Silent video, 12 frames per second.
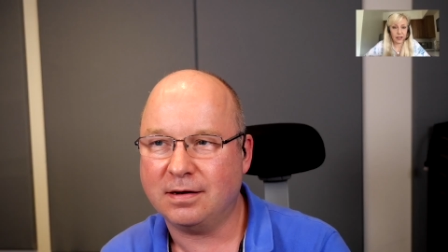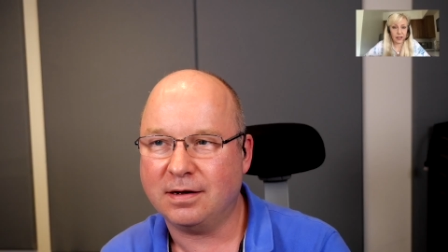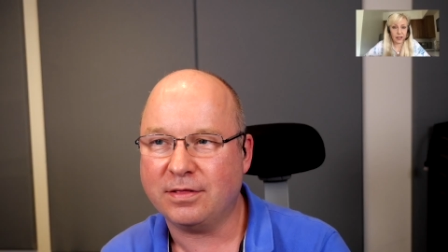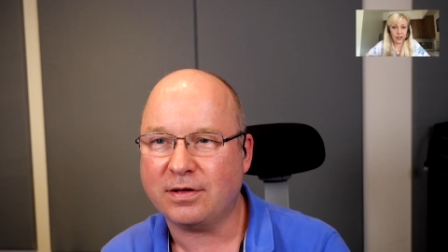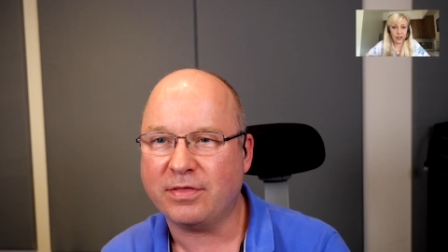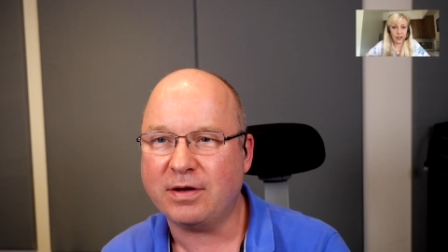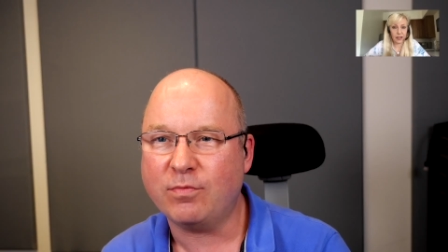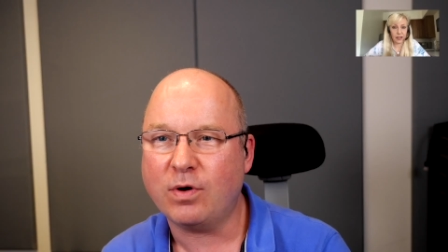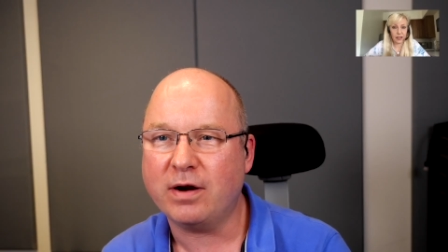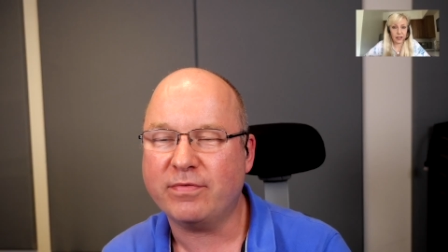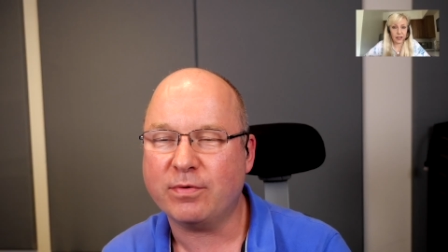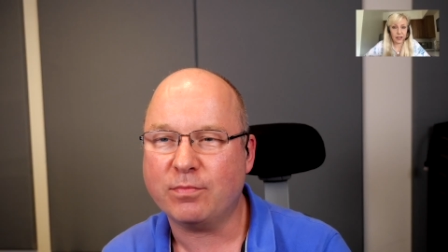I, th I think
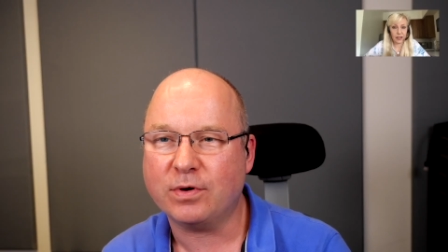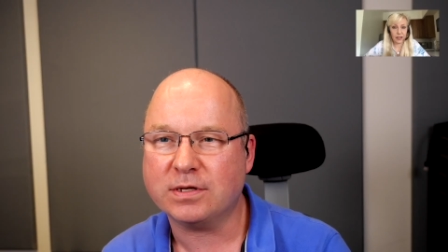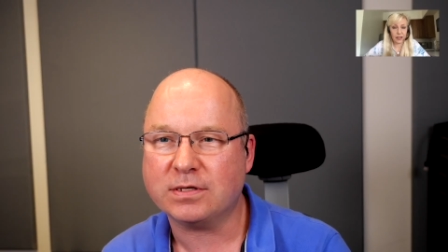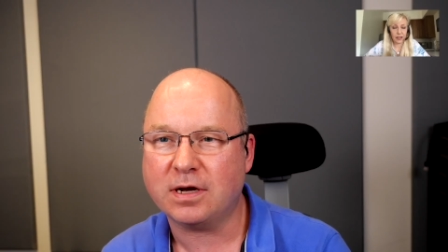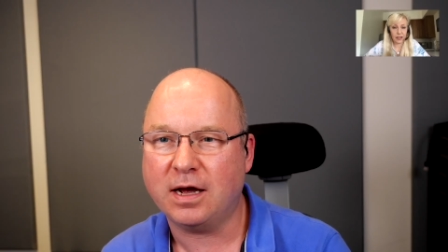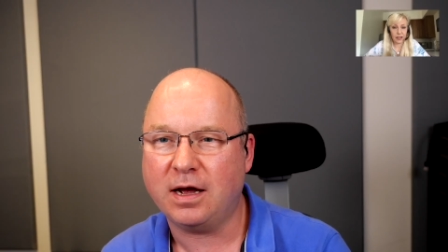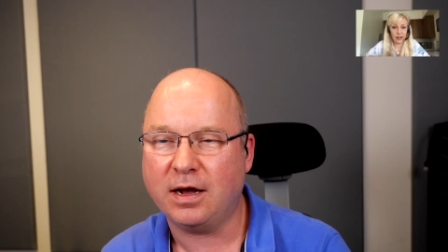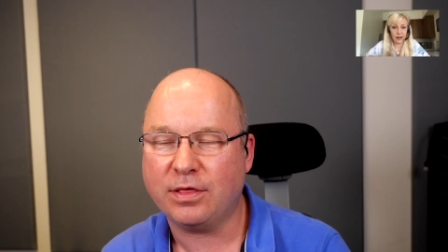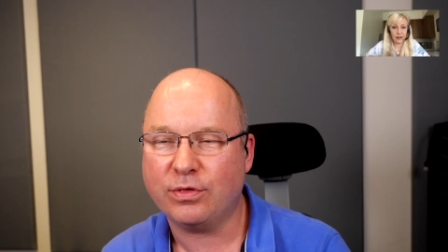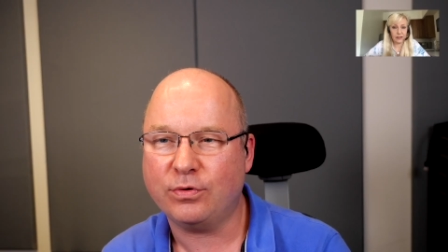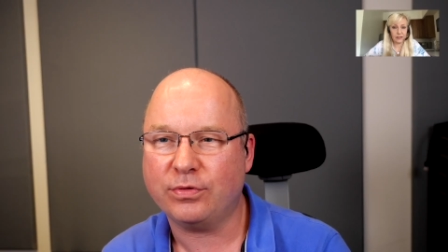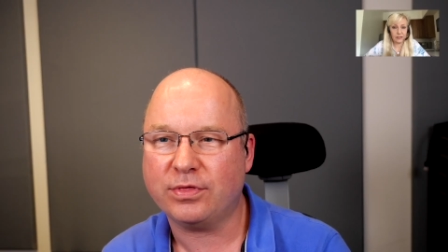one of them was I, I
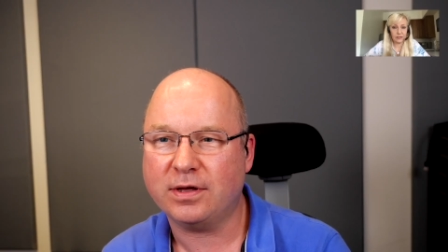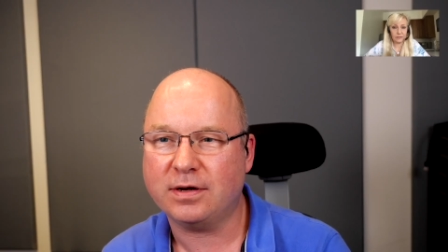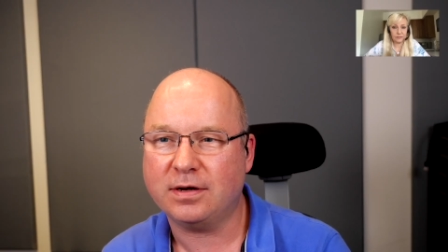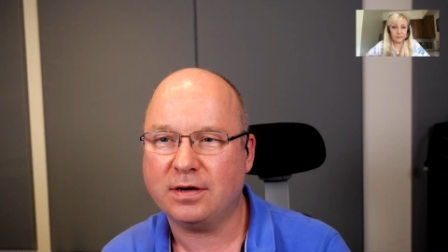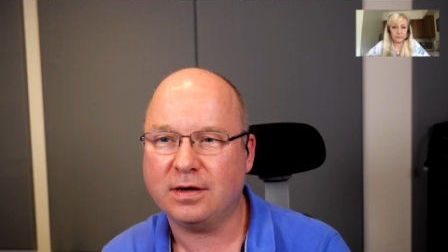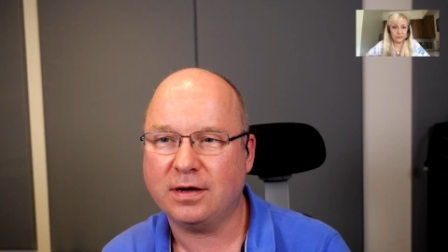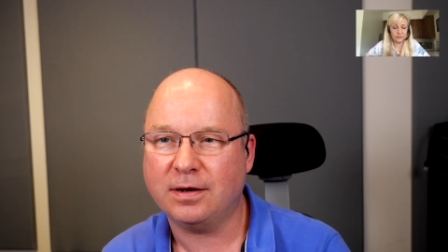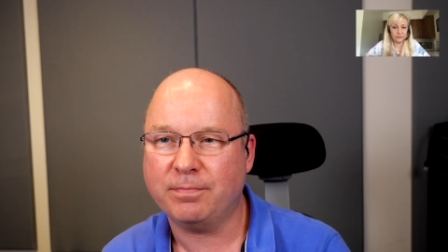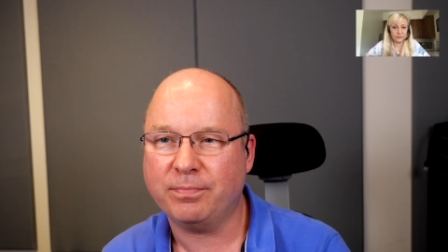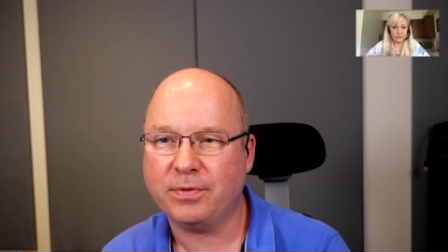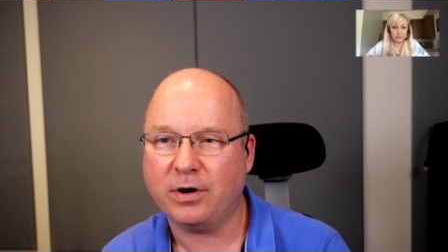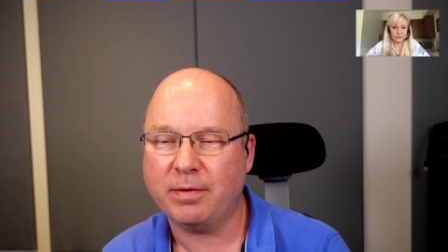thought that
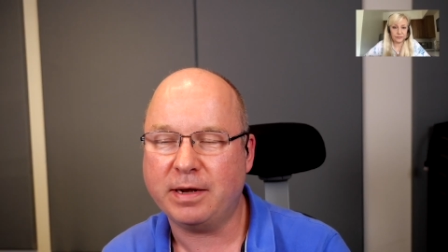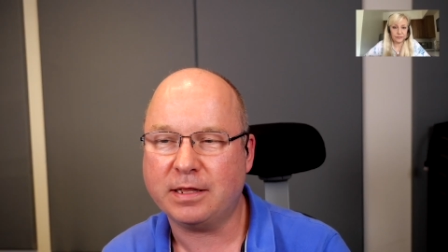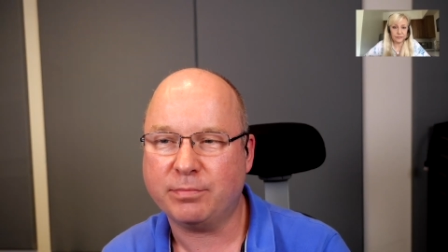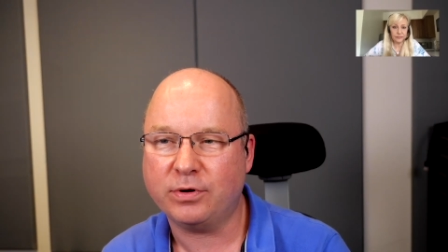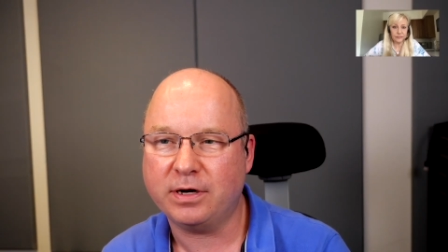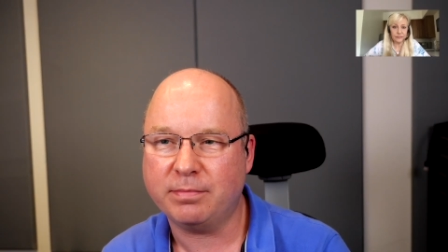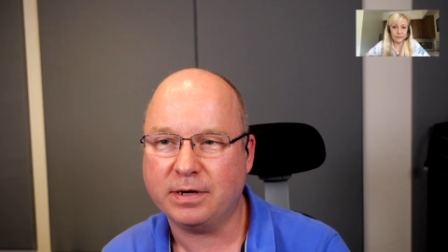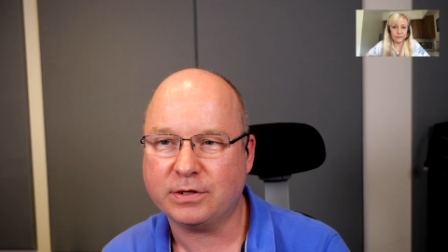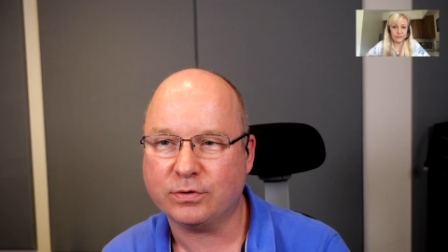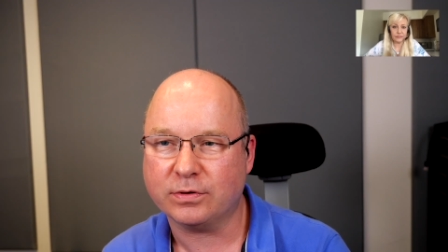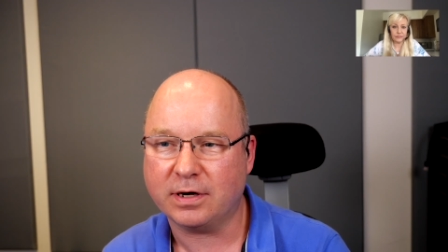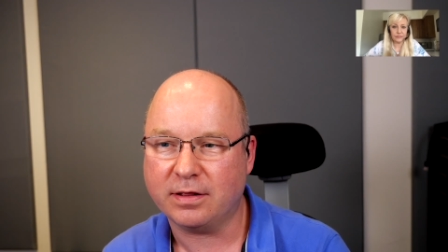um, I made the point in my
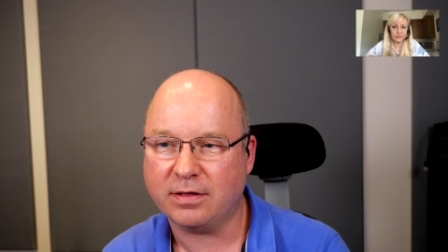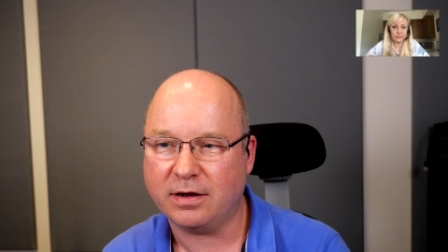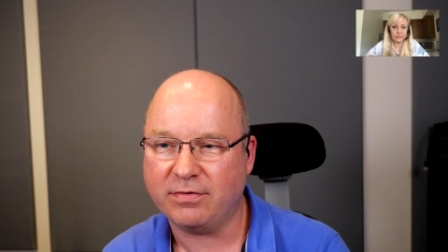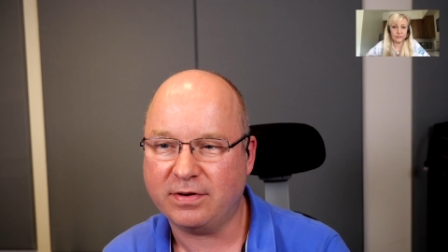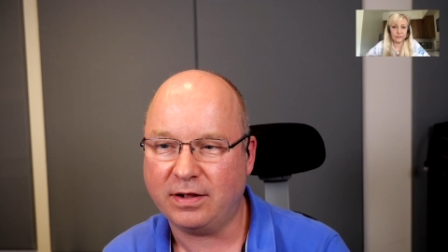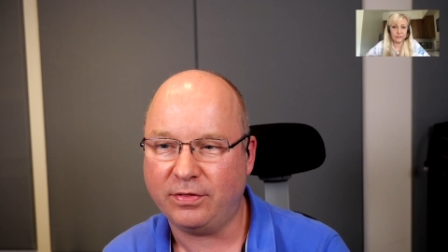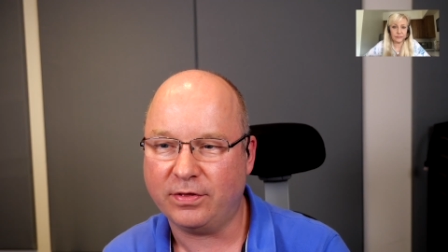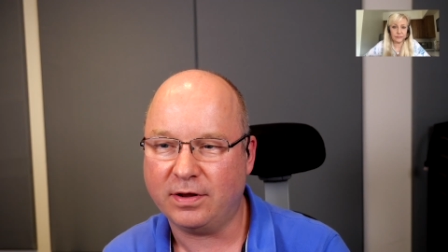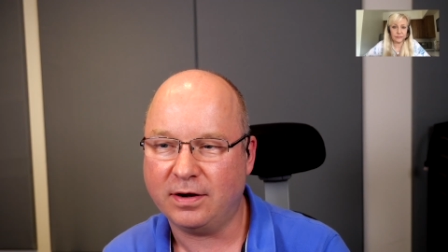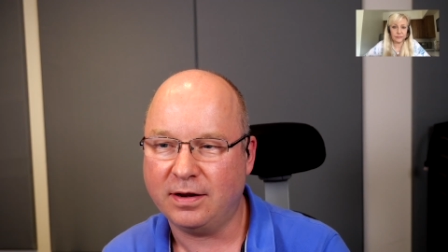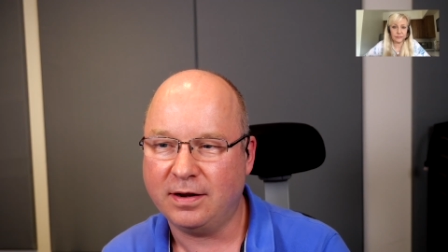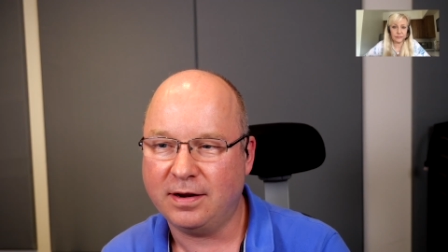talk that I, th I felt that